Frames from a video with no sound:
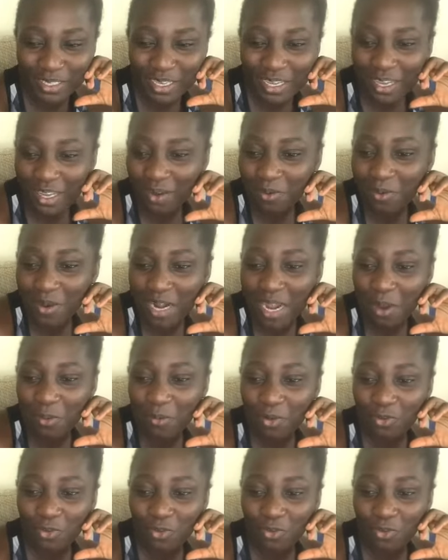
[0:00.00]
When I
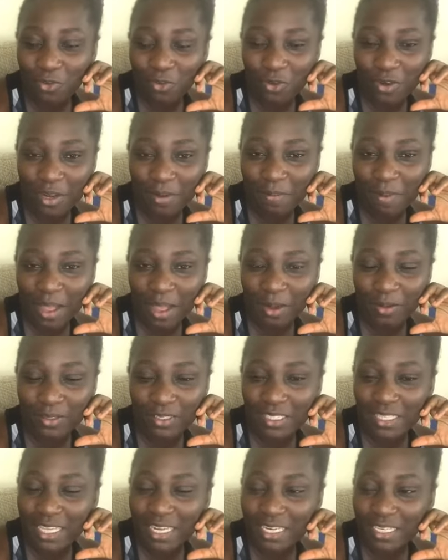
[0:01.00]
want to talk
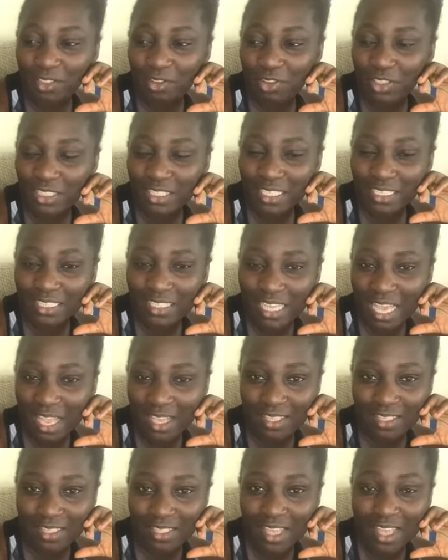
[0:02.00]
about the literature
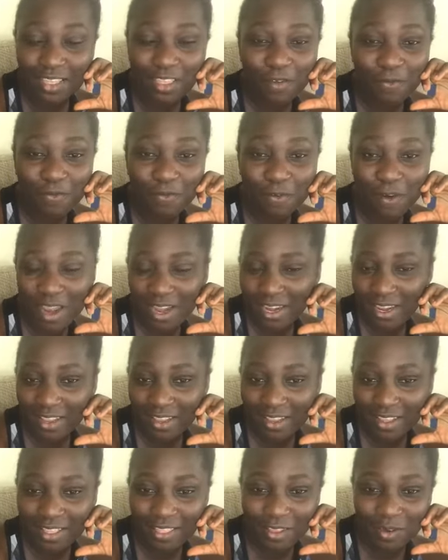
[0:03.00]
text and they've read it
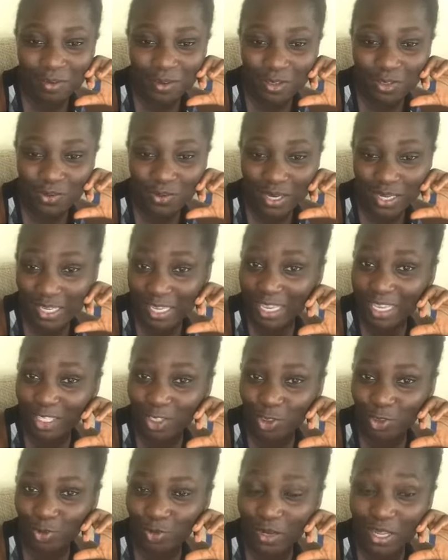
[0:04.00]
and they want to
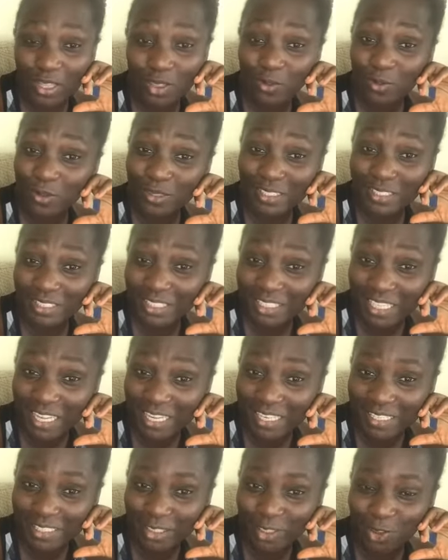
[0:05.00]
engage you and they want to
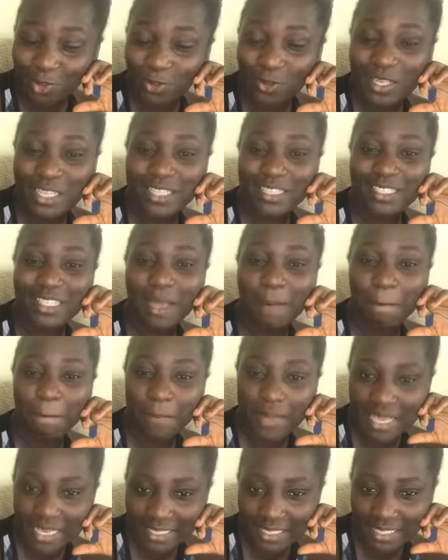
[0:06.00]
challenge you, it's
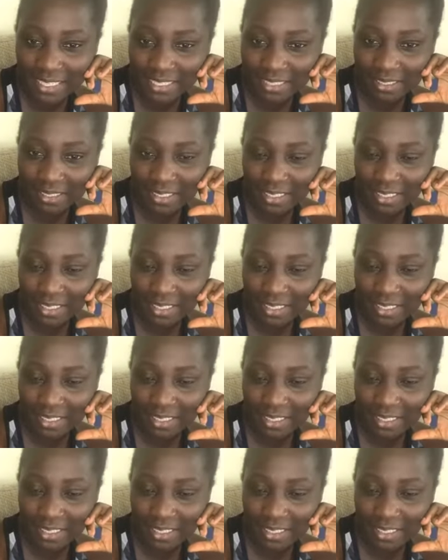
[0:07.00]
amazing.